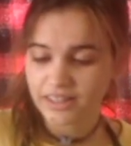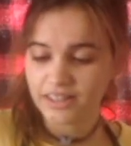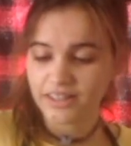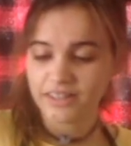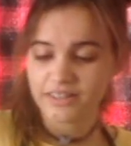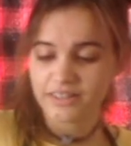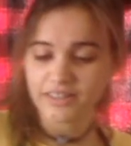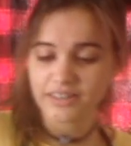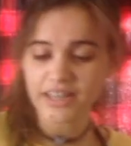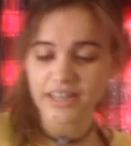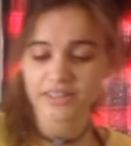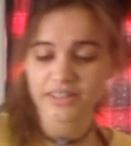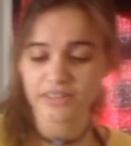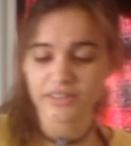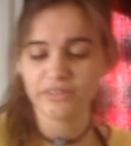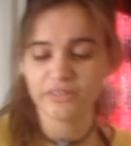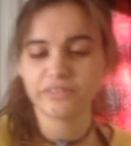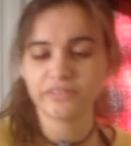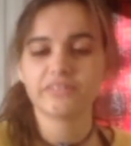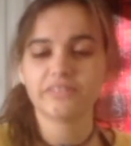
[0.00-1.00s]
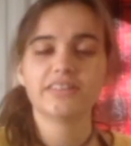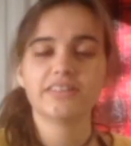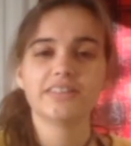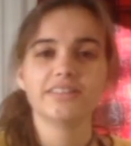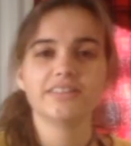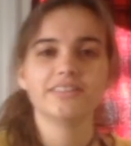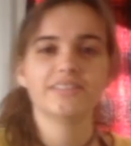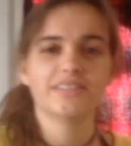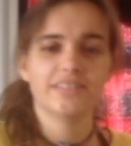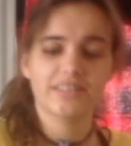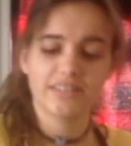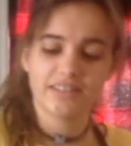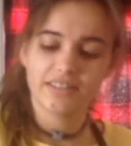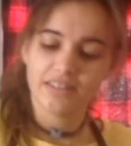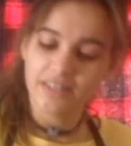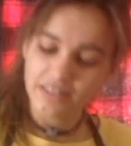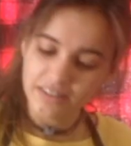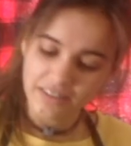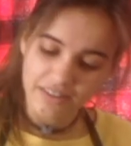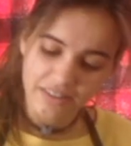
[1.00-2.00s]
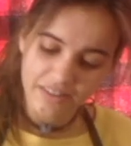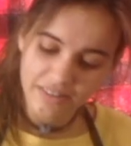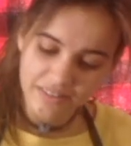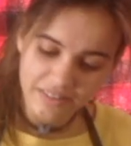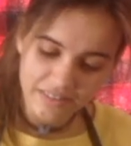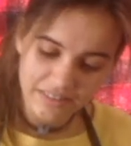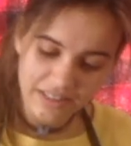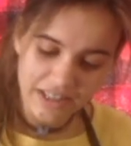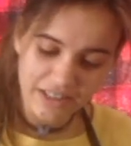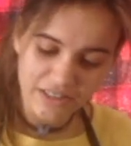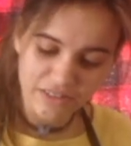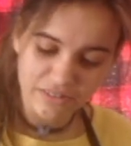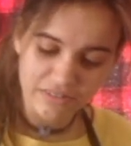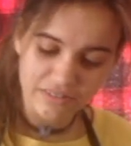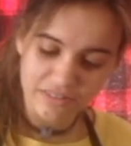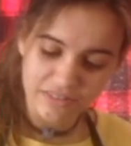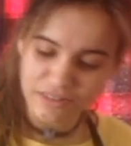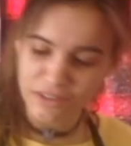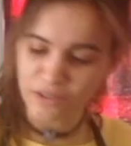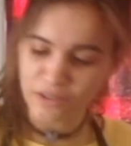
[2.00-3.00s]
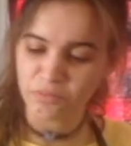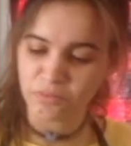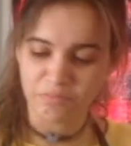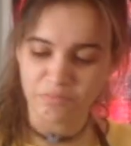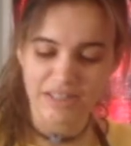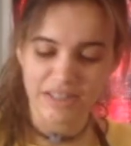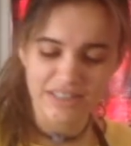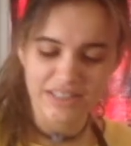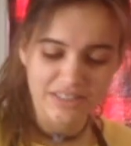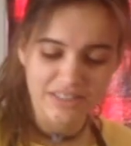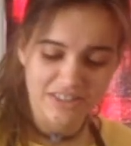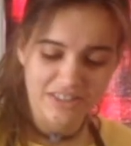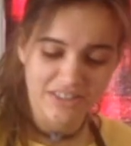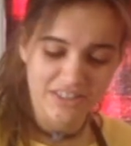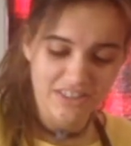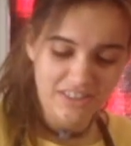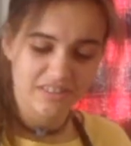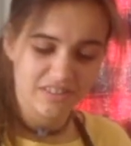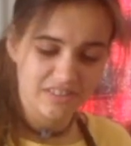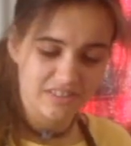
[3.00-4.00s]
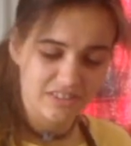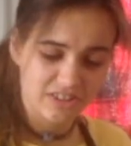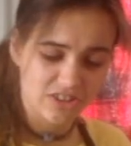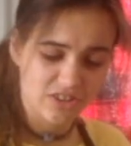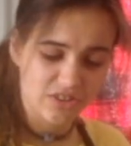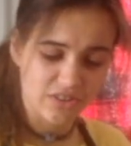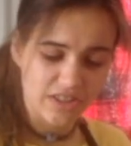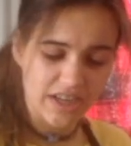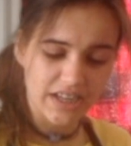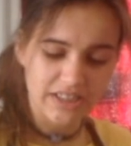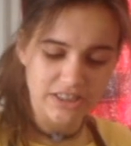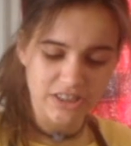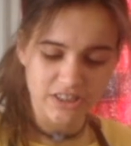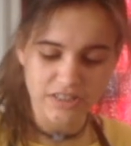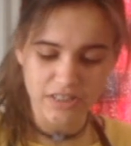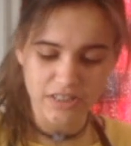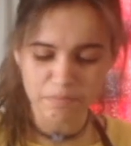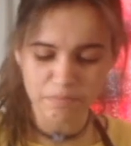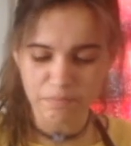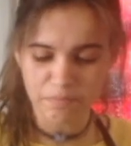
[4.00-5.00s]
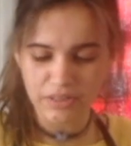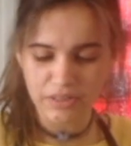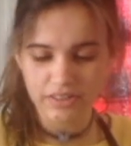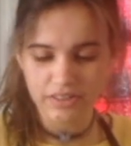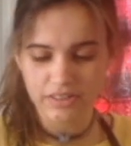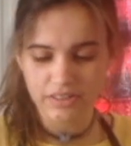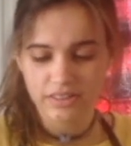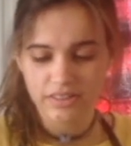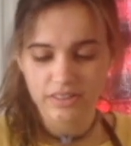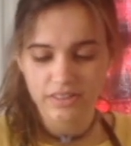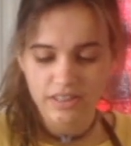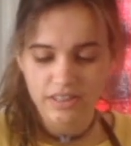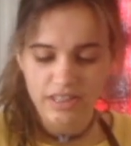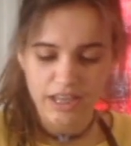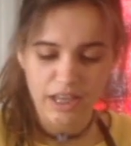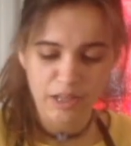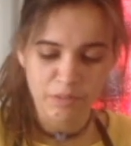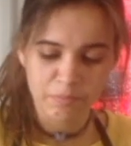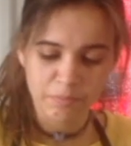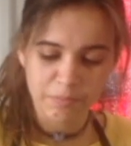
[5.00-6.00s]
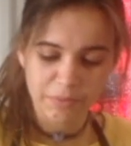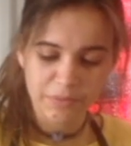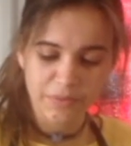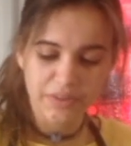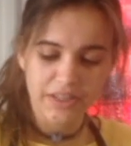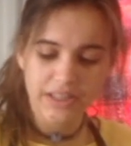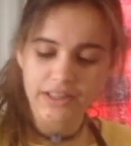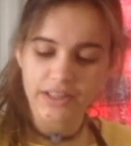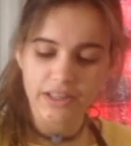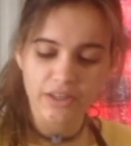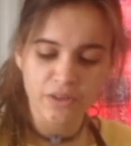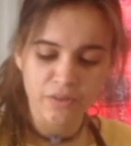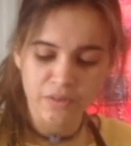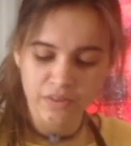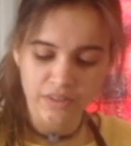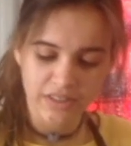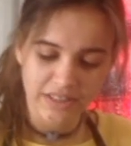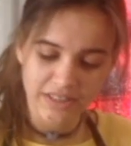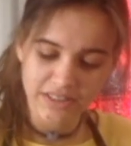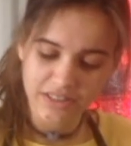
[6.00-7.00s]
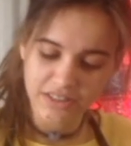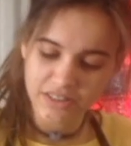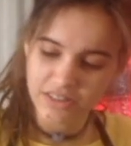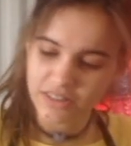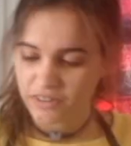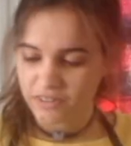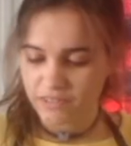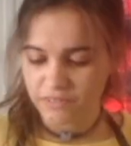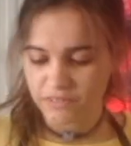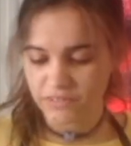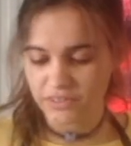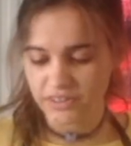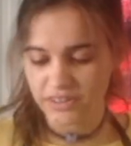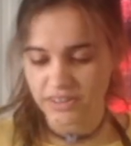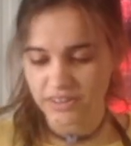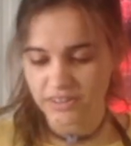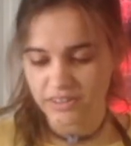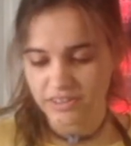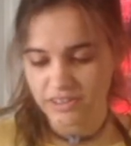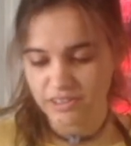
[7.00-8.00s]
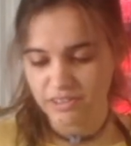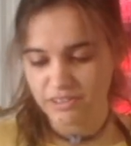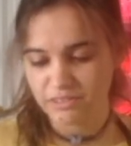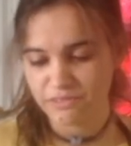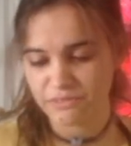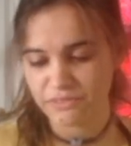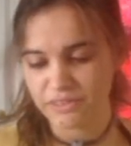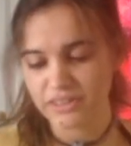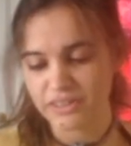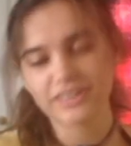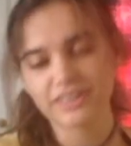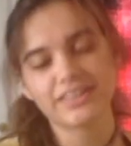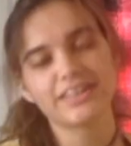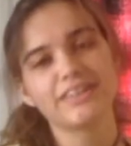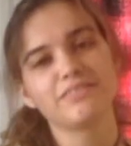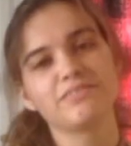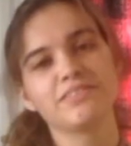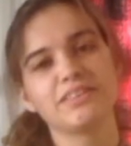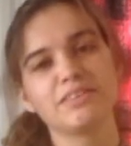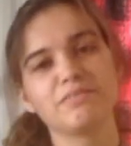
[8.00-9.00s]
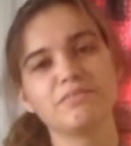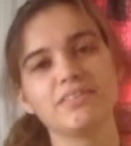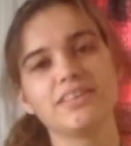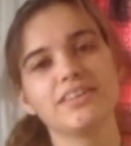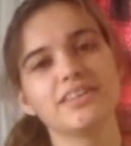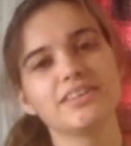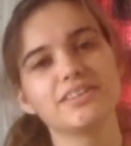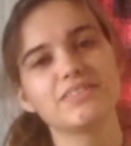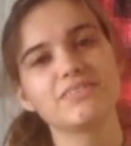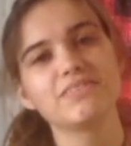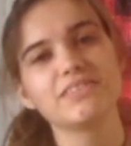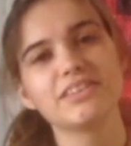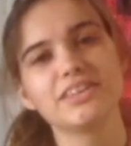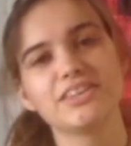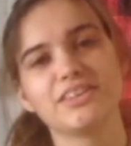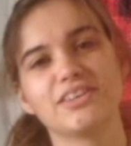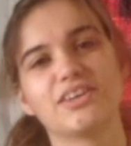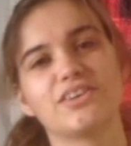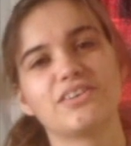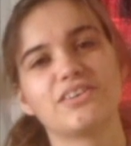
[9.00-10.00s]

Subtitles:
thank you! Thank you so much, Train Jumper and Breathing Orange, for giving me this video